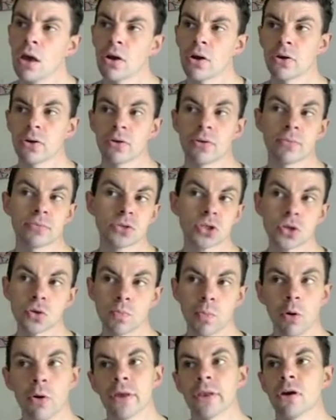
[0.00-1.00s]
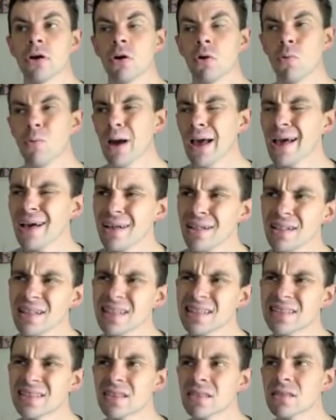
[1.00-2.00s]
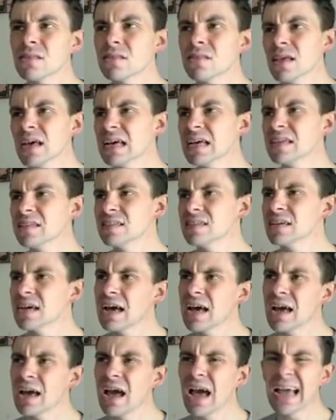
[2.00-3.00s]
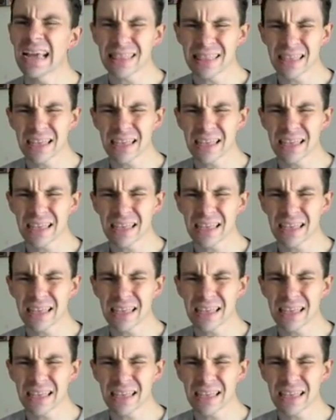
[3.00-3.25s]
Or 2.0? Well, I